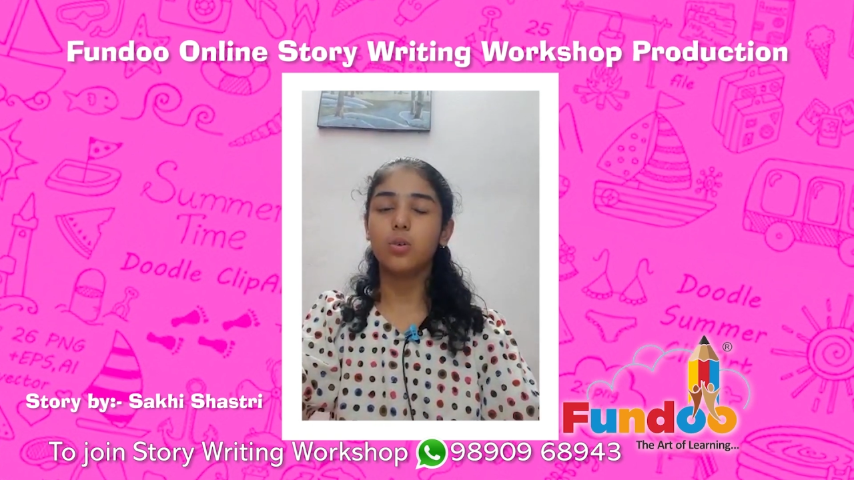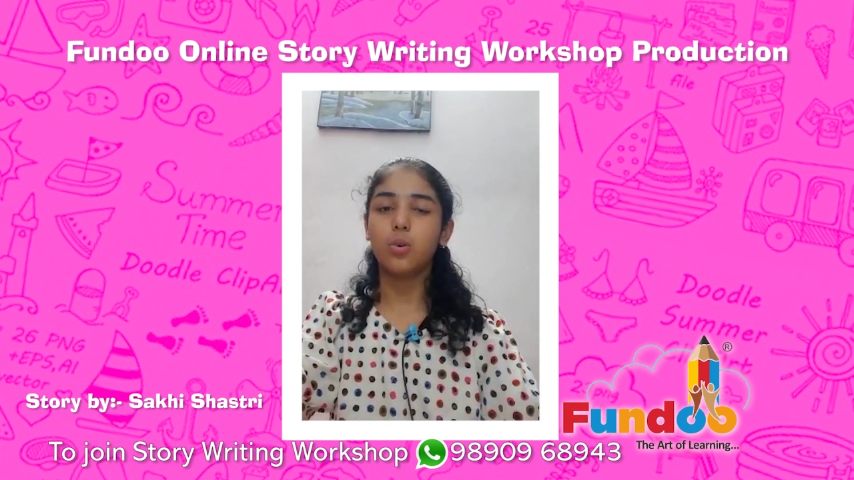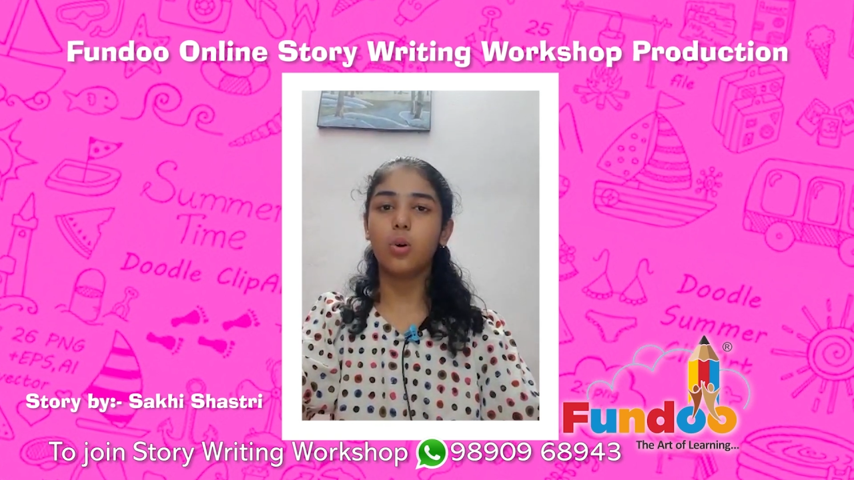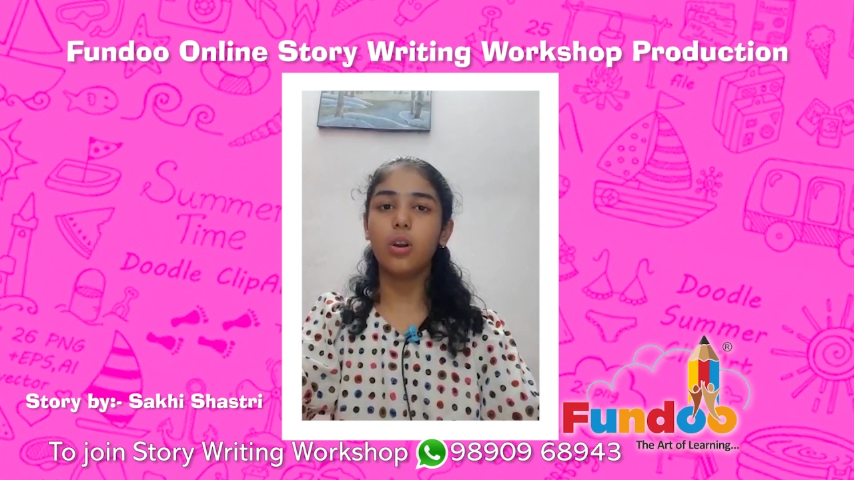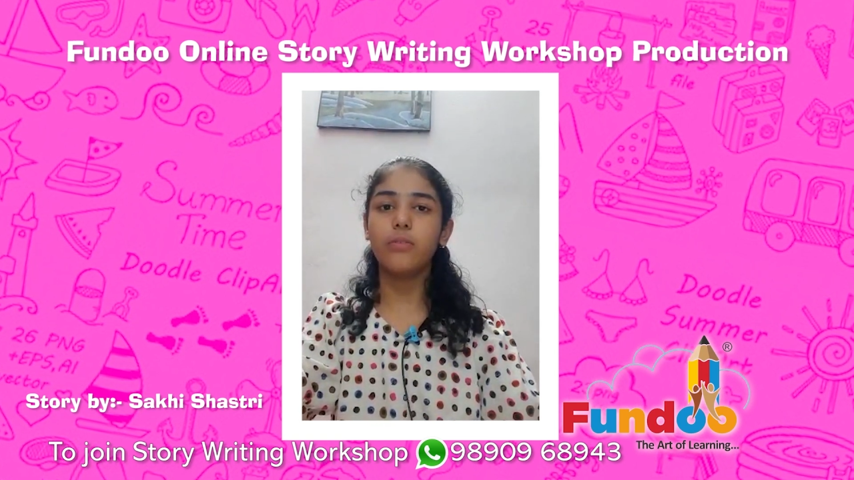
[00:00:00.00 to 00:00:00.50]

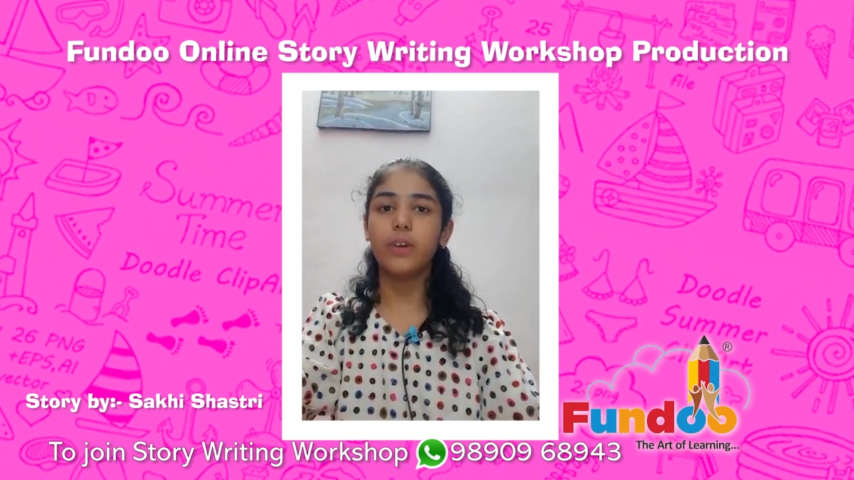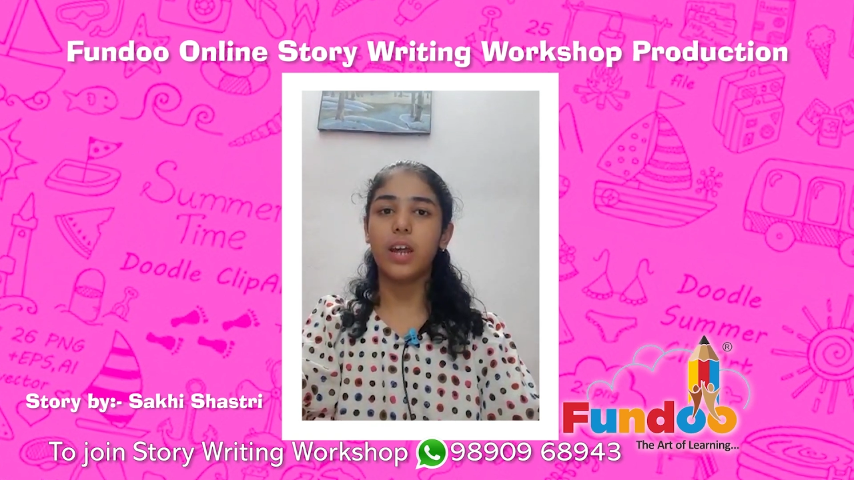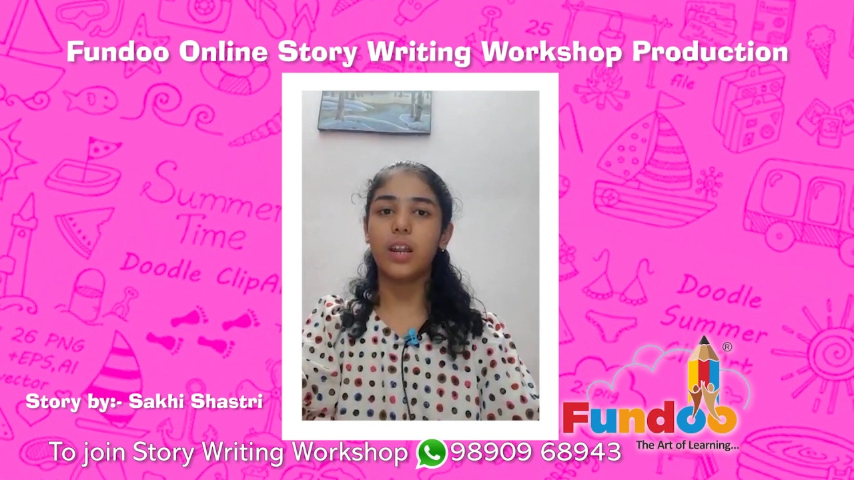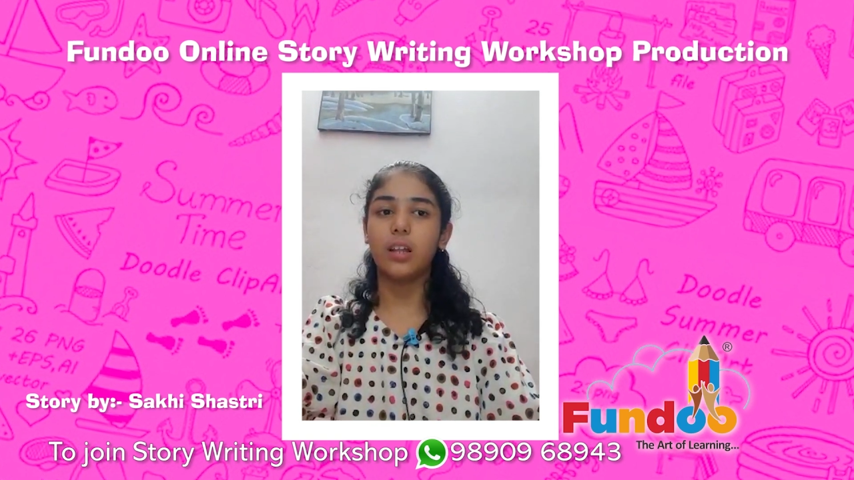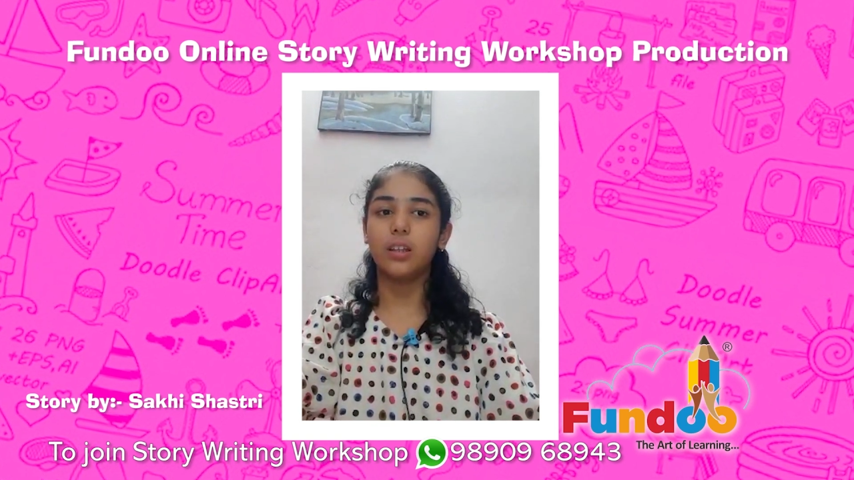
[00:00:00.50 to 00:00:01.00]
hold one
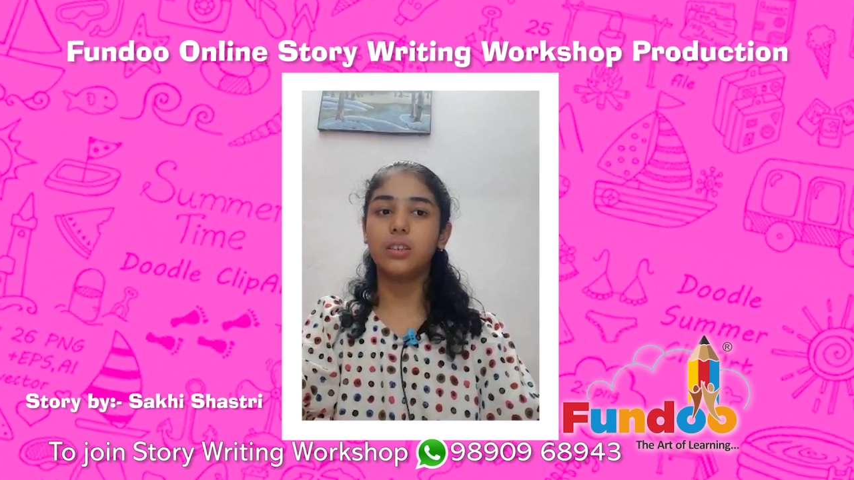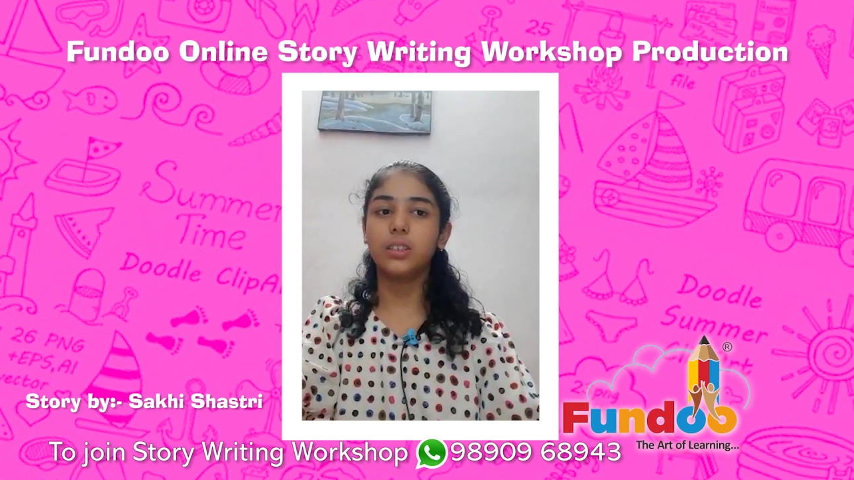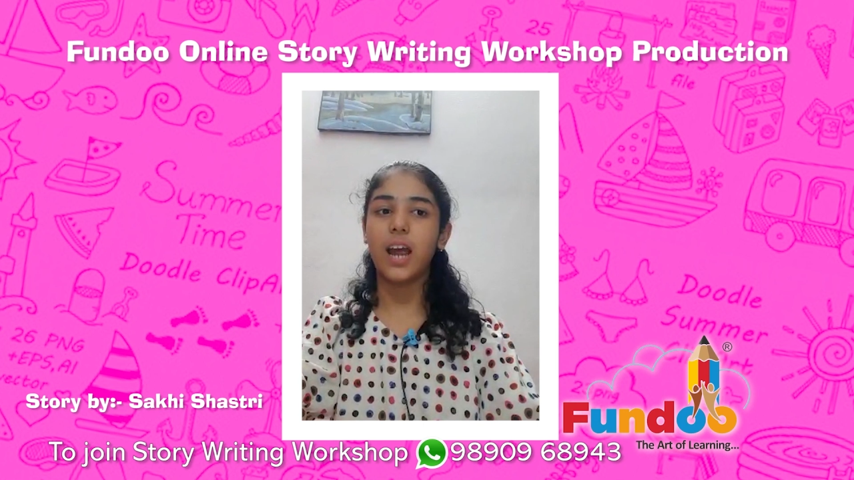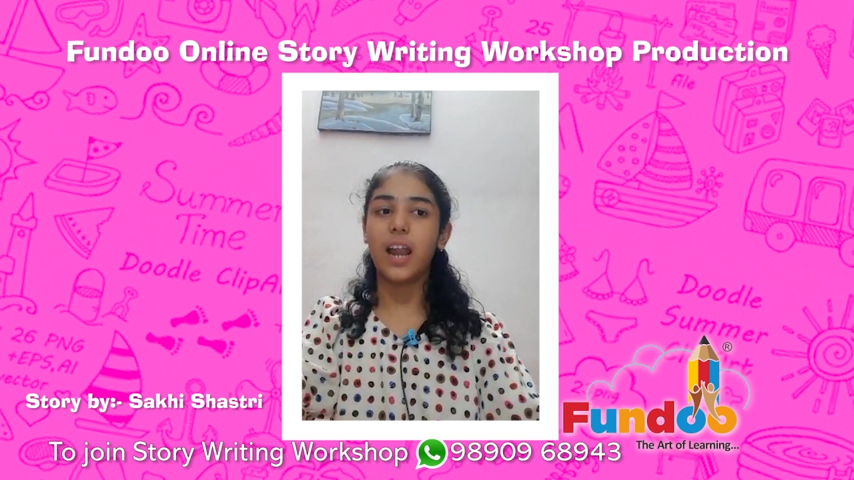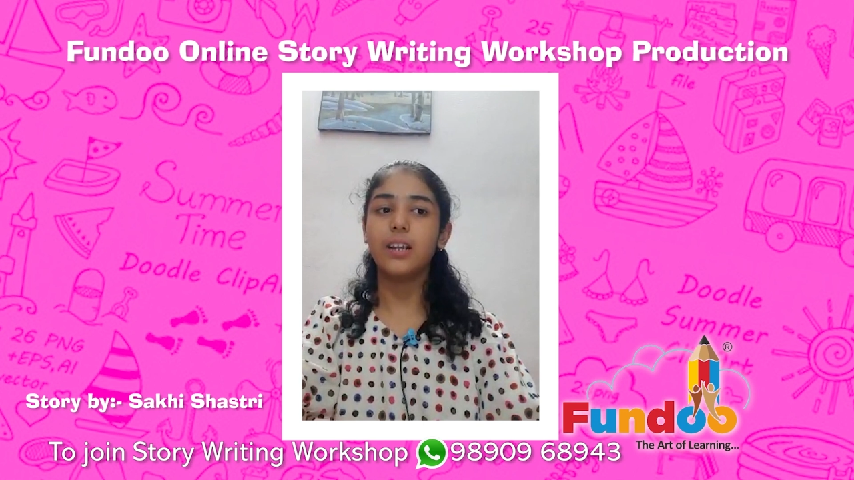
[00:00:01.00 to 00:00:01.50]
another's
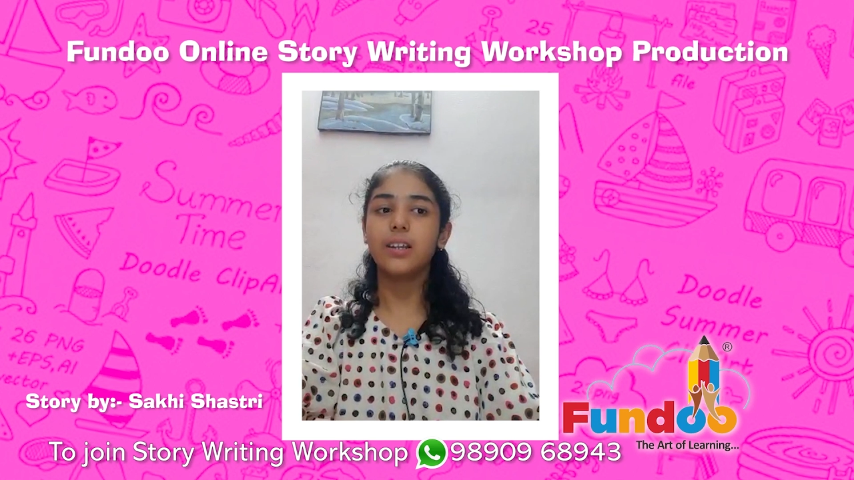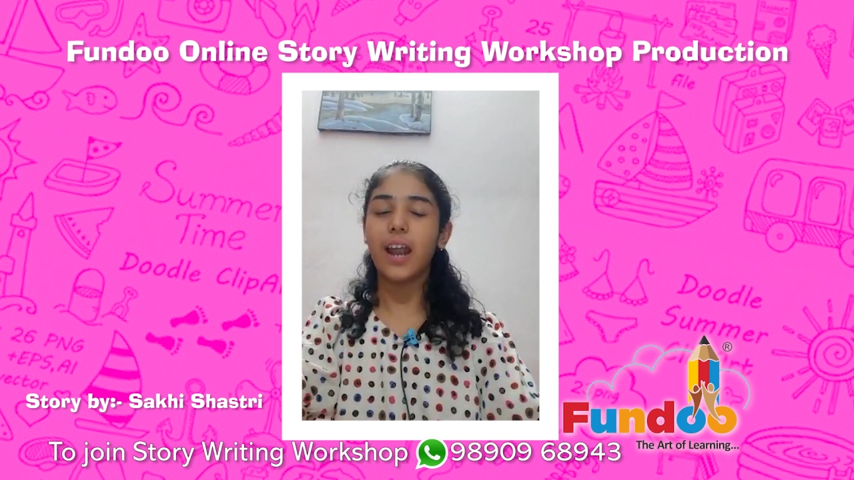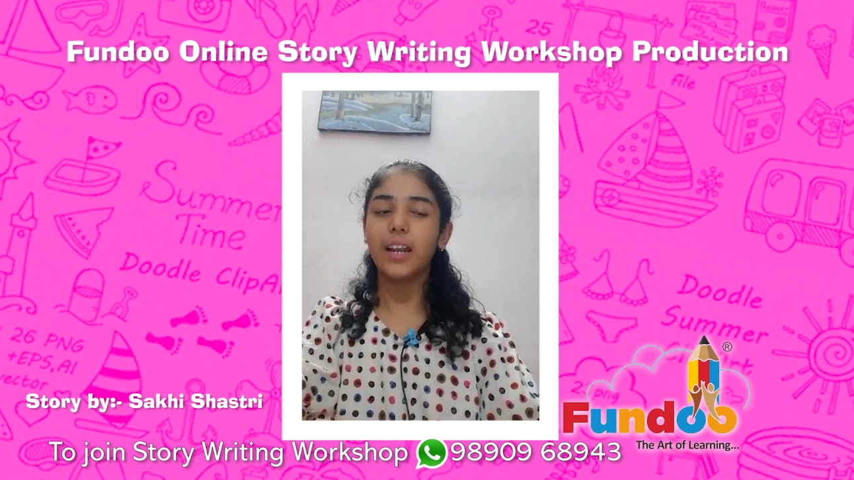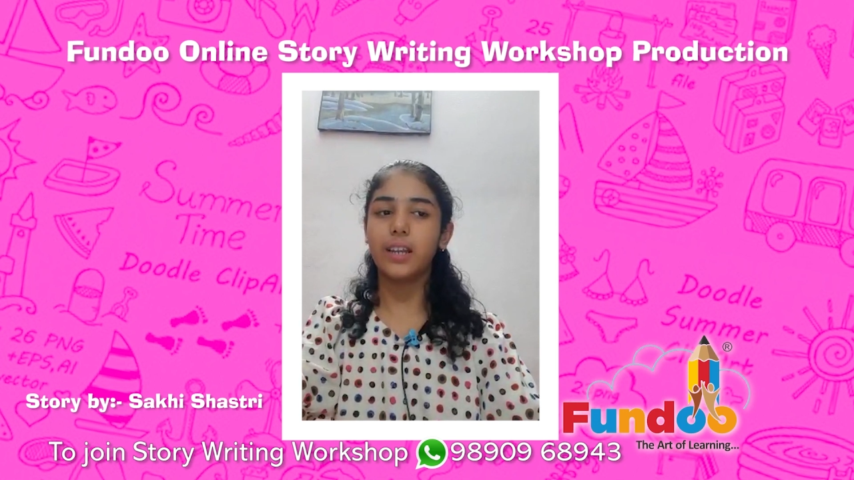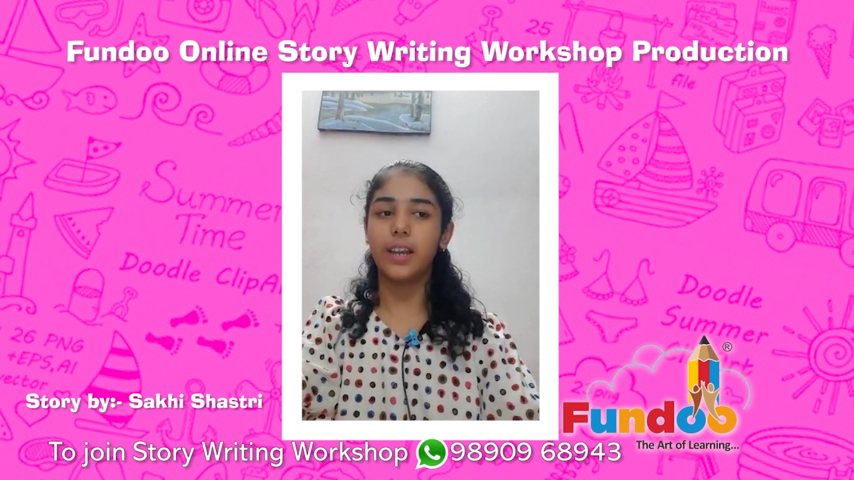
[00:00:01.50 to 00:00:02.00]
hand
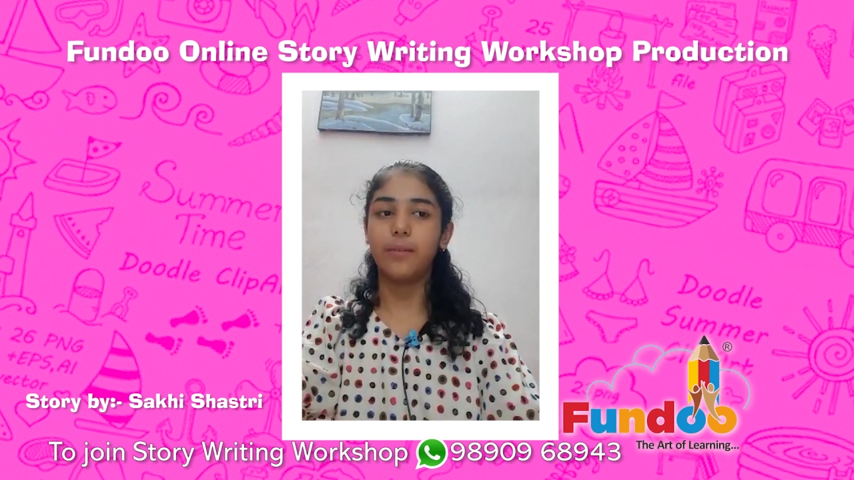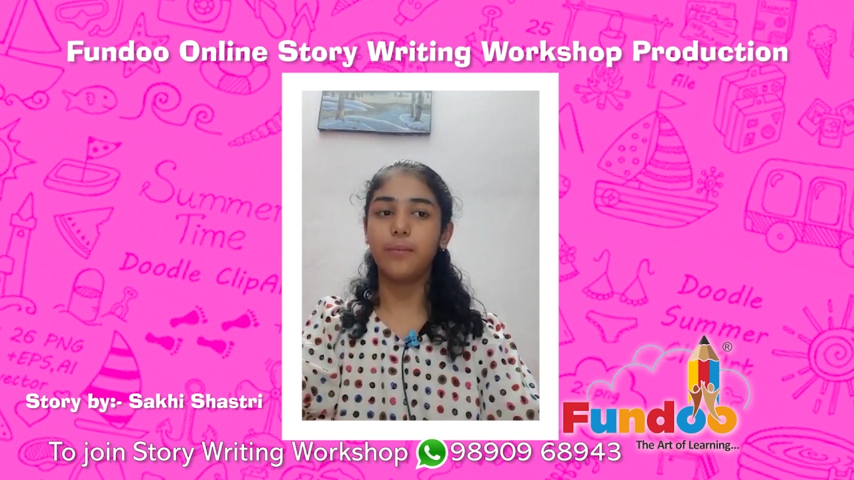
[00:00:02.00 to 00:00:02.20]
tightly.